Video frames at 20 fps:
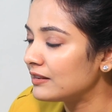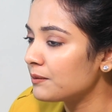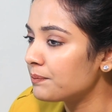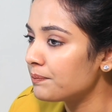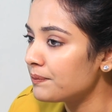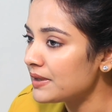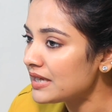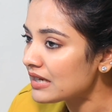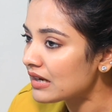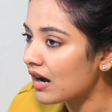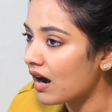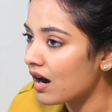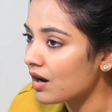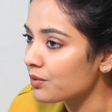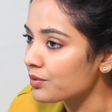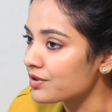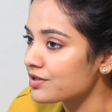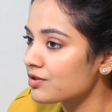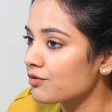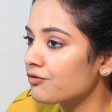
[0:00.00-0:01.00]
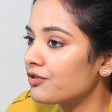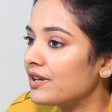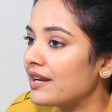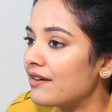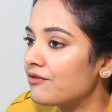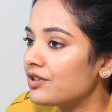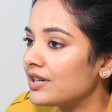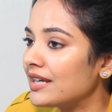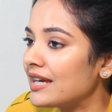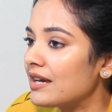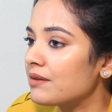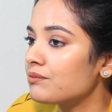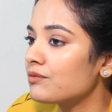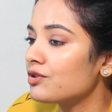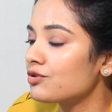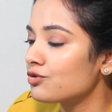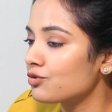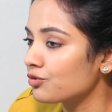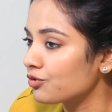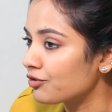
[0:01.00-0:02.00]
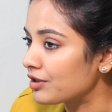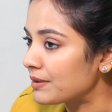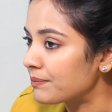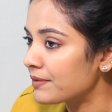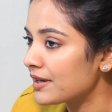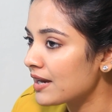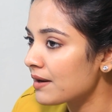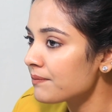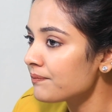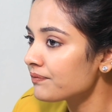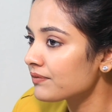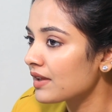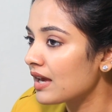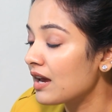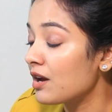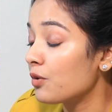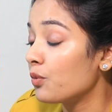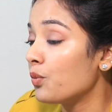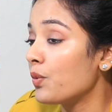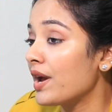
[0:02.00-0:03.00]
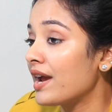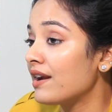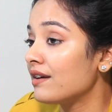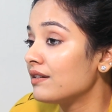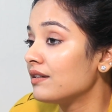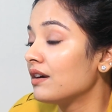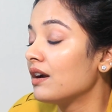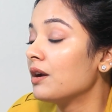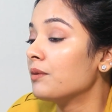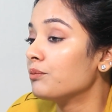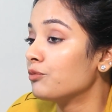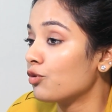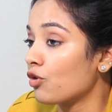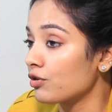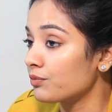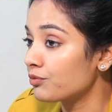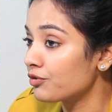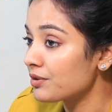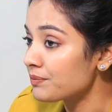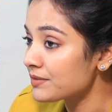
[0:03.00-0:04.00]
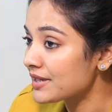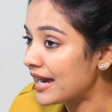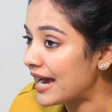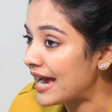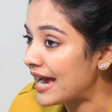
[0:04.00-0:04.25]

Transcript: in the peak hours of 11 a.m. to 3 p.m. Wear broad-brimmed